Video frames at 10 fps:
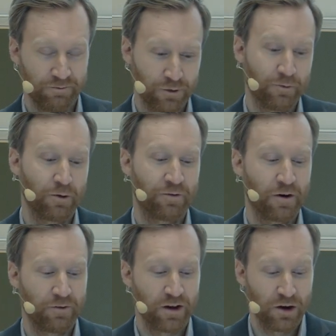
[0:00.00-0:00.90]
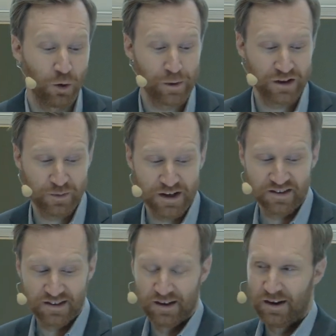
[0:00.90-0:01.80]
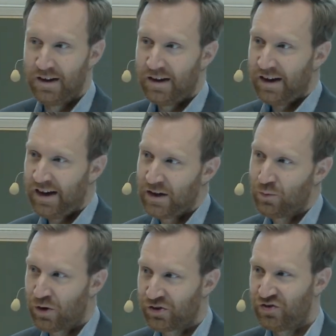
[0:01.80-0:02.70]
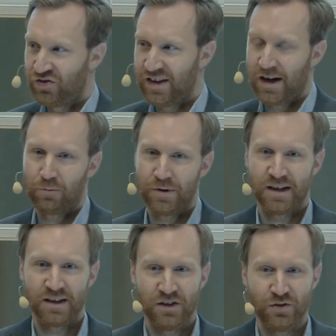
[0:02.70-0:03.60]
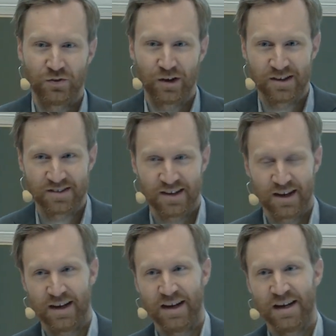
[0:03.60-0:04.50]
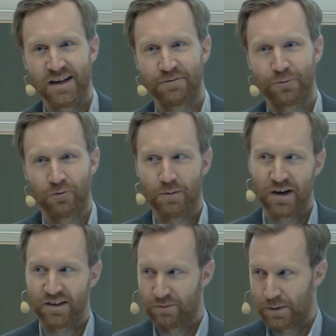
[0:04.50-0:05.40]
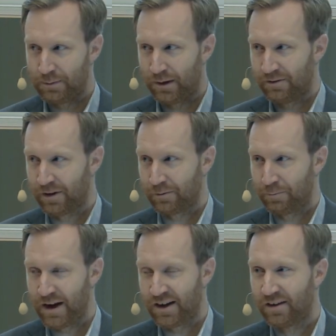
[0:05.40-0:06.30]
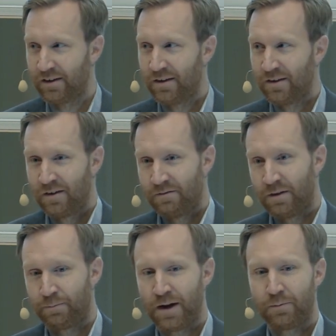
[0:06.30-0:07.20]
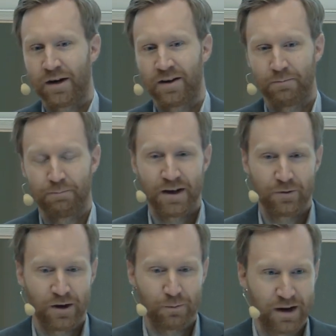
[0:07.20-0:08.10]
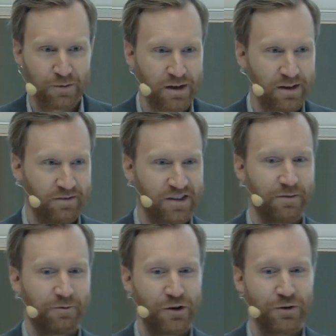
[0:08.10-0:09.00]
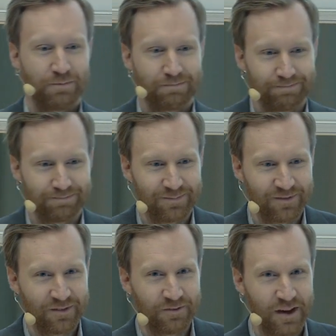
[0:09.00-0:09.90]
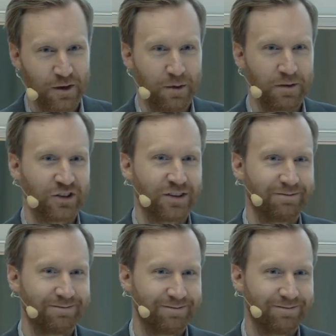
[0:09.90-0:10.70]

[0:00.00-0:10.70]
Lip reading: further from the opiate space, and you want to see how we can utilize aid for the millions of people living in pain, then Paindrainer might be an investment for you. Thank you very much.